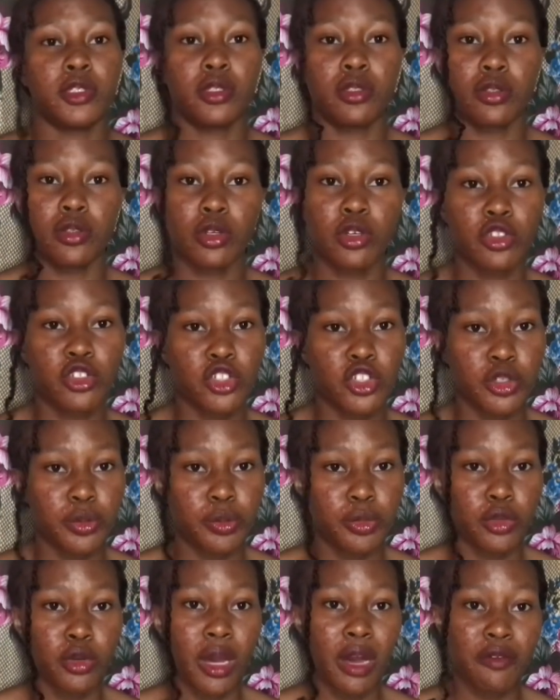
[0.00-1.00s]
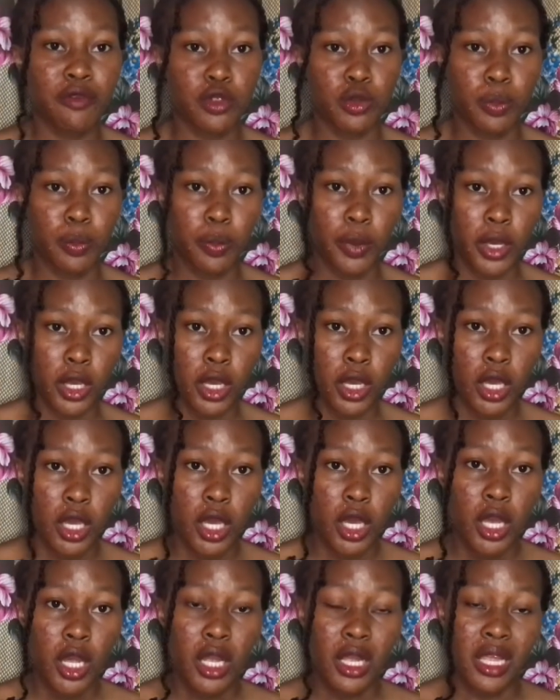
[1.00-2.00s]
It is not cheap. You have to pay
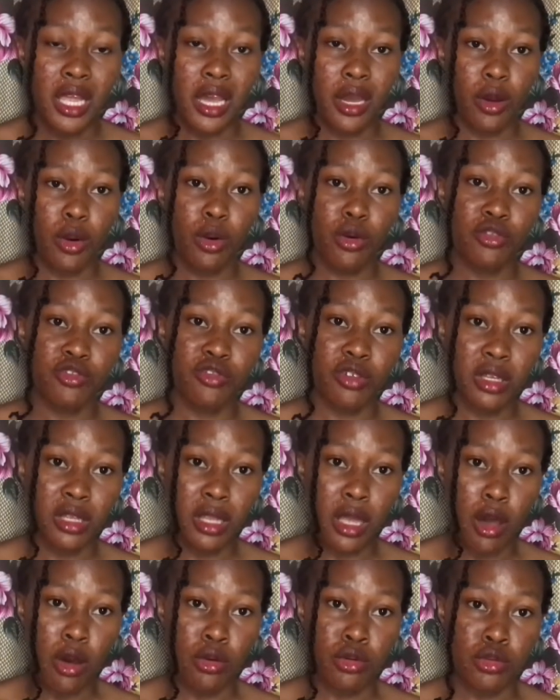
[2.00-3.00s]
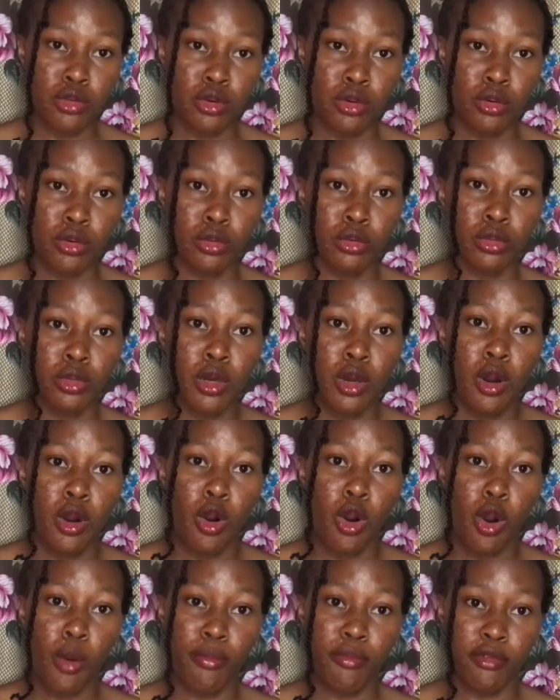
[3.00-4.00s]
like 100,000
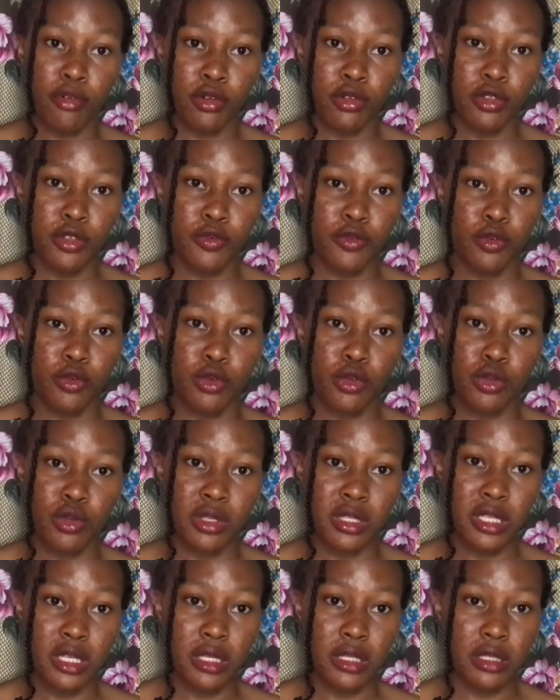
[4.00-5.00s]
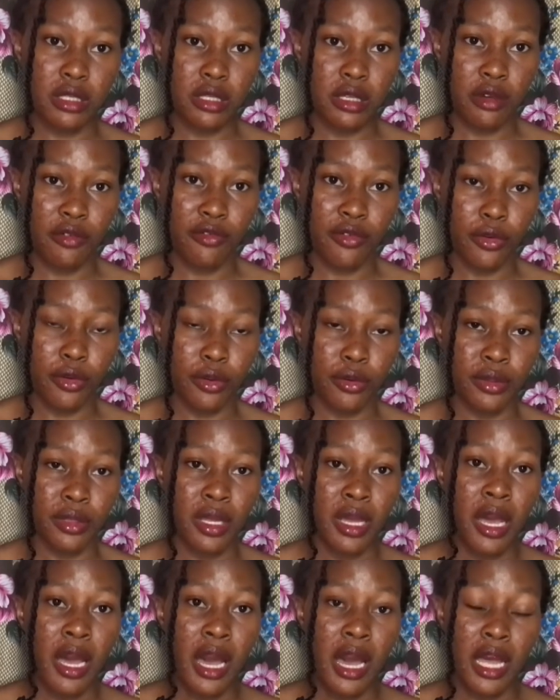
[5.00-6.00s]
upward if you want to stay in
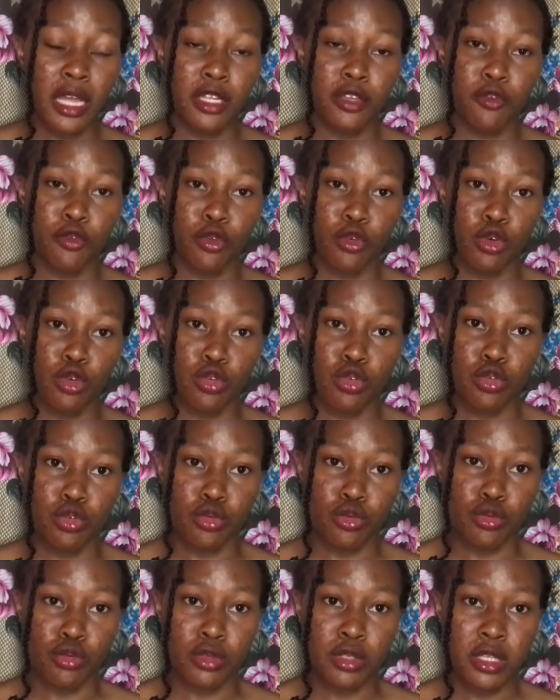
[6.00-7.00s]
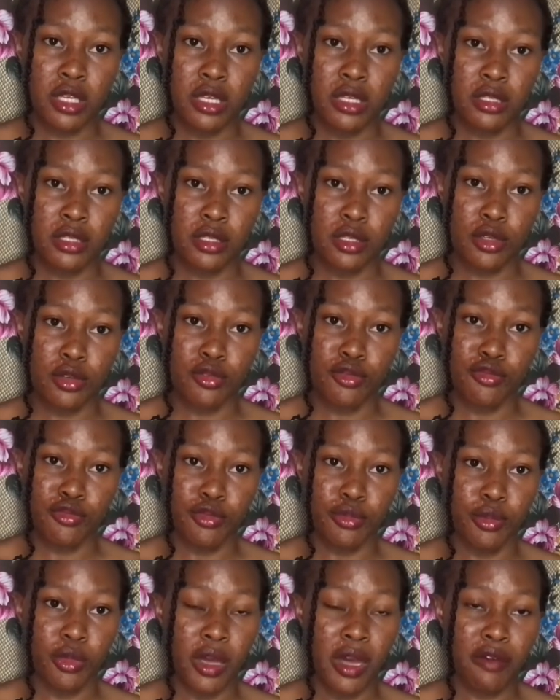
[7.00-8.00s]
Safecon. And if you want to stay in single
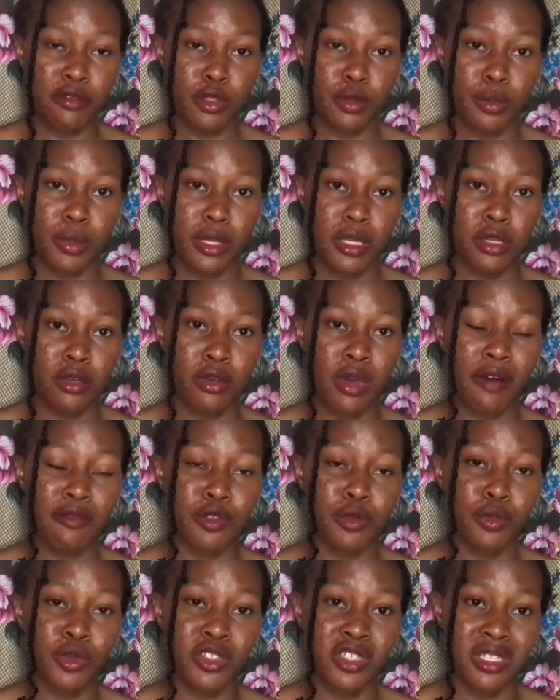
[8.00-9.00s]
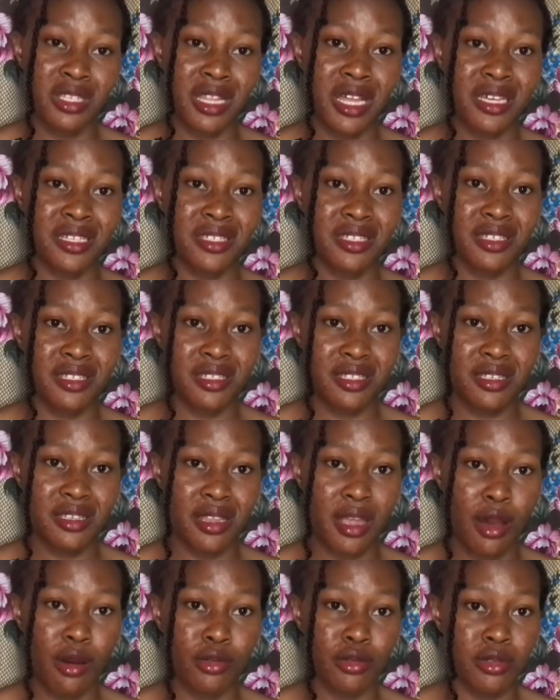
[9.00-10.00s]
room, you have to budget like
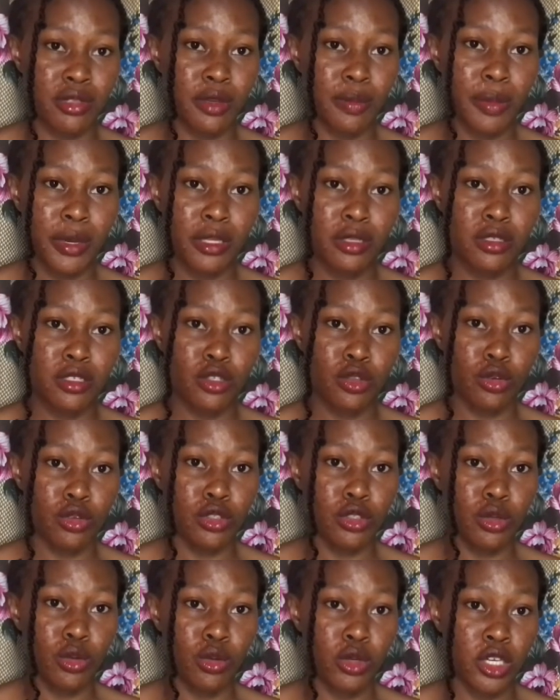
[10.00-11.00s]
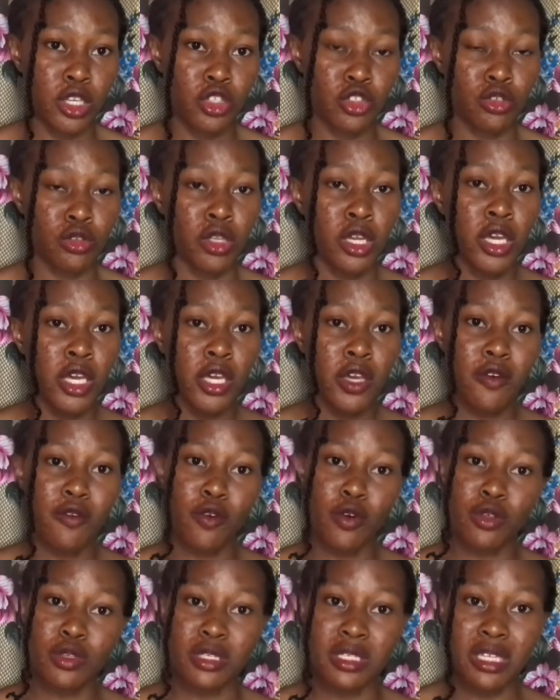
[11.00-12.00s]
60,000 depending on the location. If
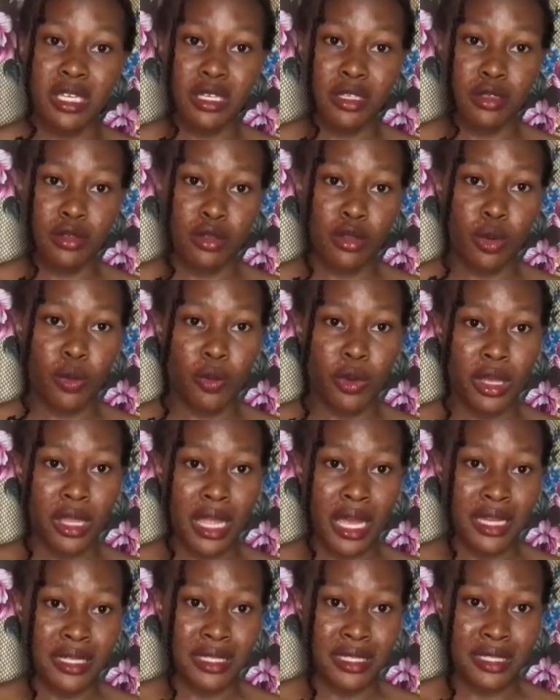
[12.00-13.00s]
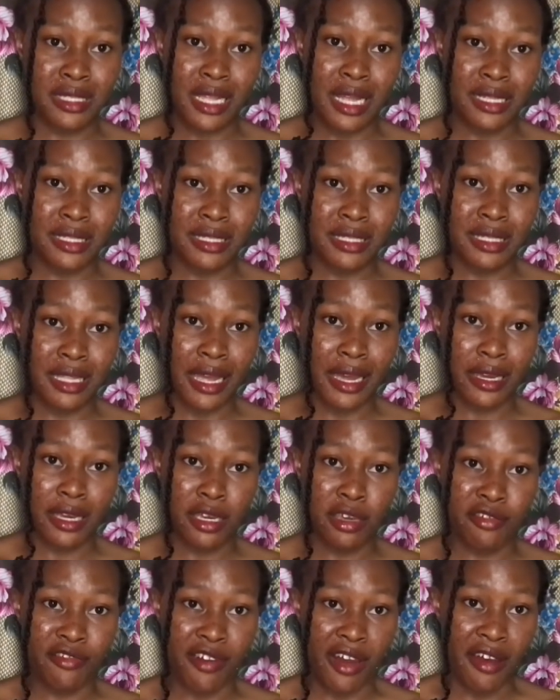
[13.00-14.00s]
you want to stay in somewhere that's
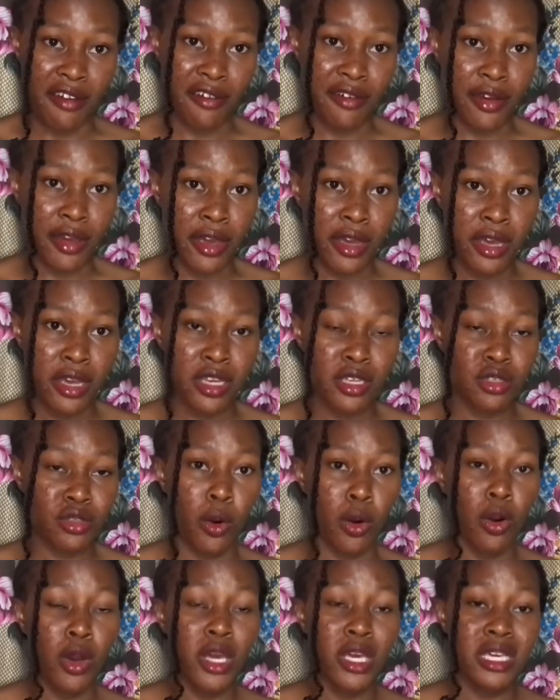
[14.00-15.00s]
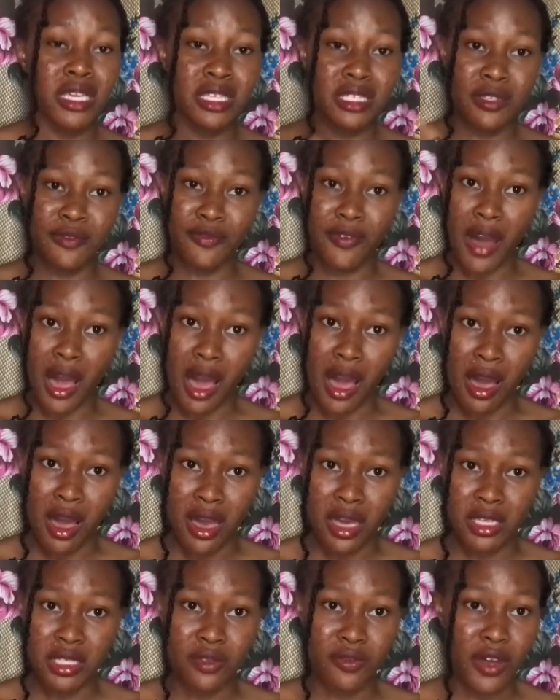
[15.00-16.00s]
like Iware, or it's far
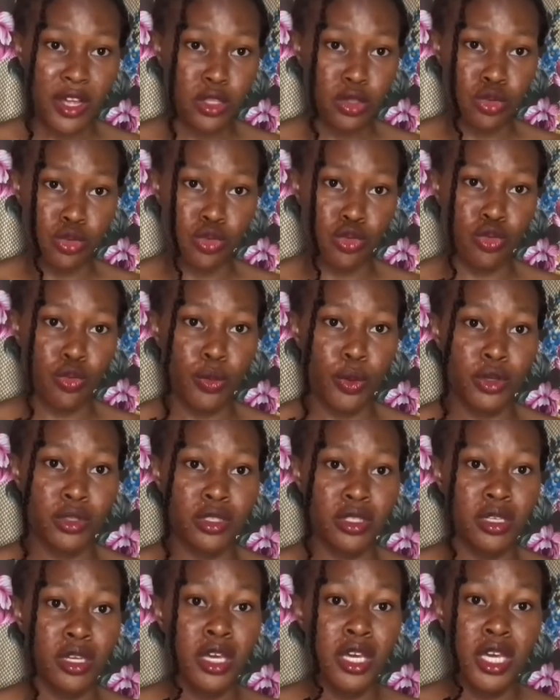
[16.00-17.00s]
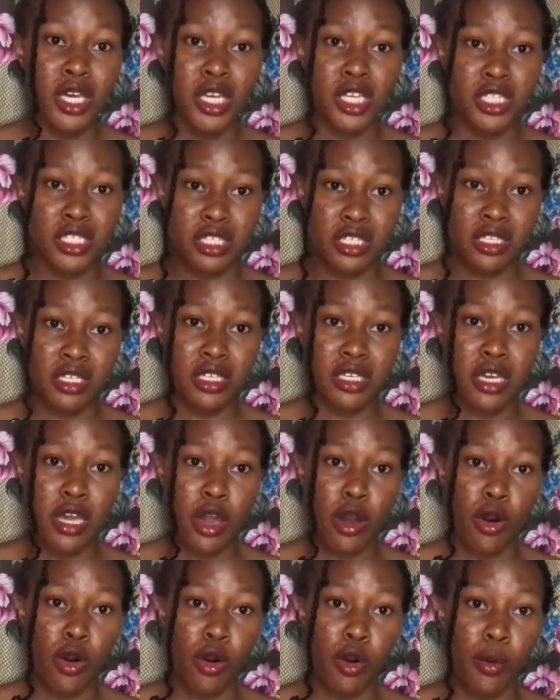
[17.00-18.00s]
to school, but
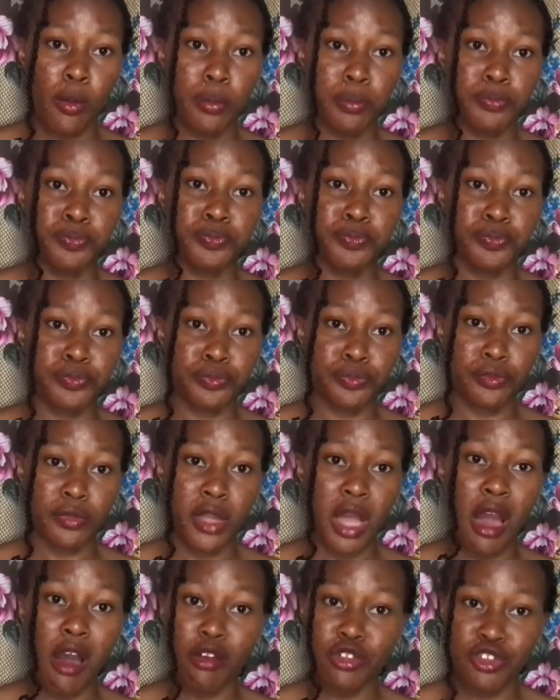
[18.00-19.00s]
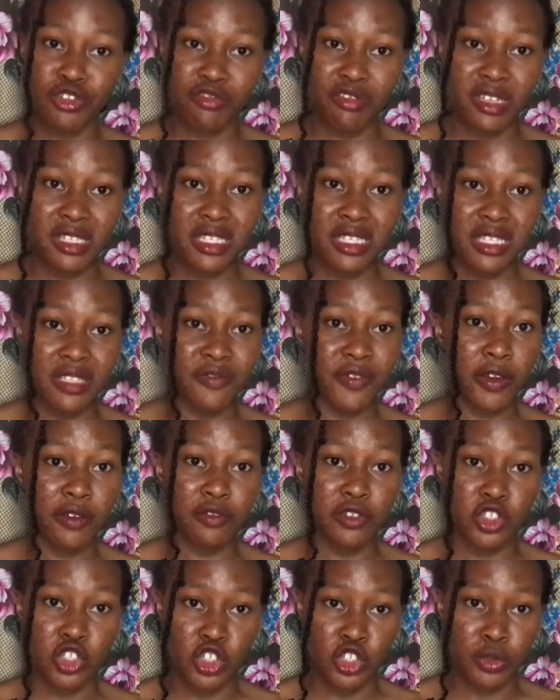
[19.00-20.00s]
the house rent is
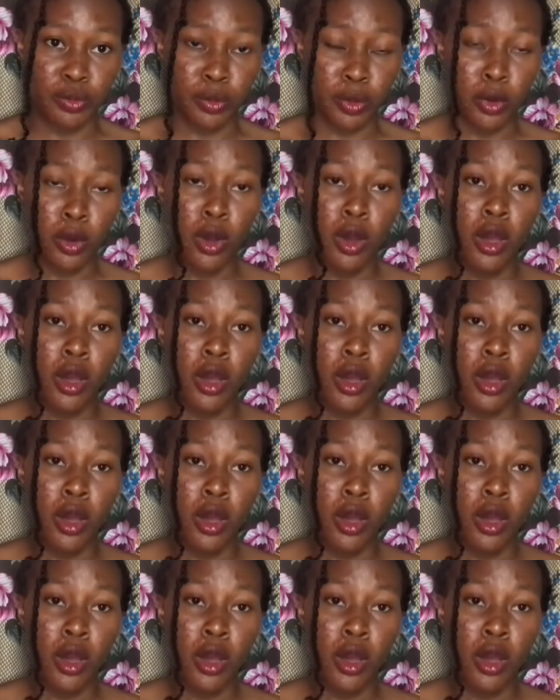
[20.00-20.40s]
very cheap.